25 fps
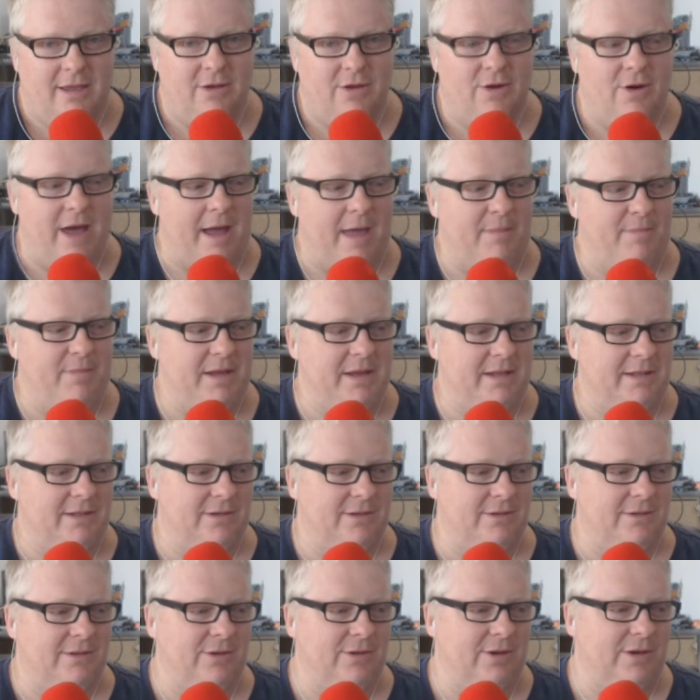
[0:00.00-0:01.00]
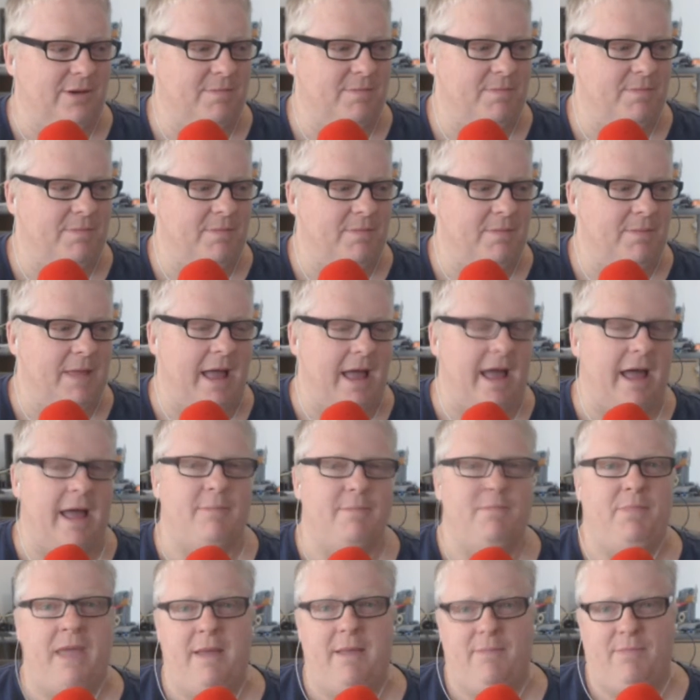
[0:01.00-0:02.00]
You're happy to look at
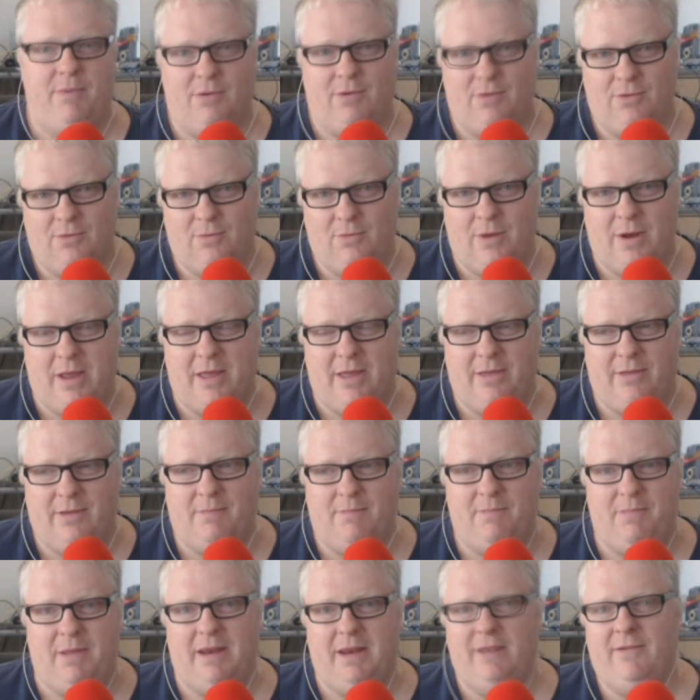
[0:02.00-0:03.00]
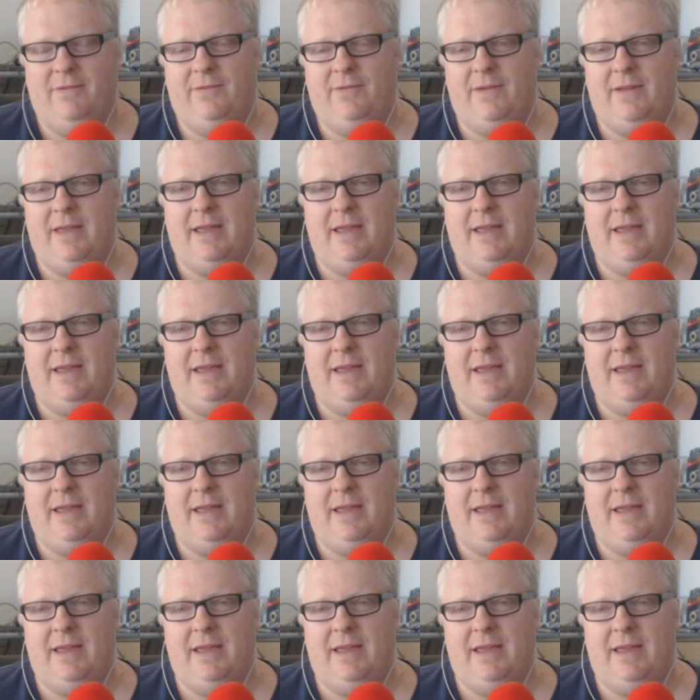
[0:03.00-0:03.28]
people with a bit of